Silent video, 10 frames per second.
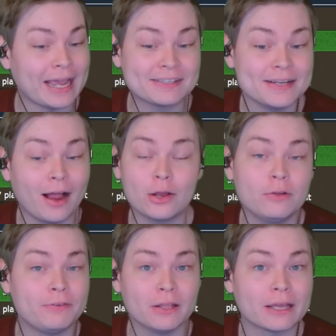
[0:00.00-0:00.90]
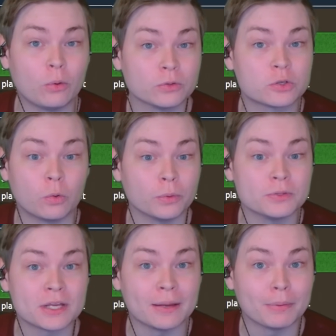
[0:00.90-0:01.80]
It's not going to feel like old school
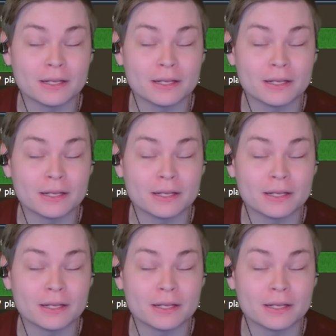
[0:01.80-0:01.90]
RuneScape.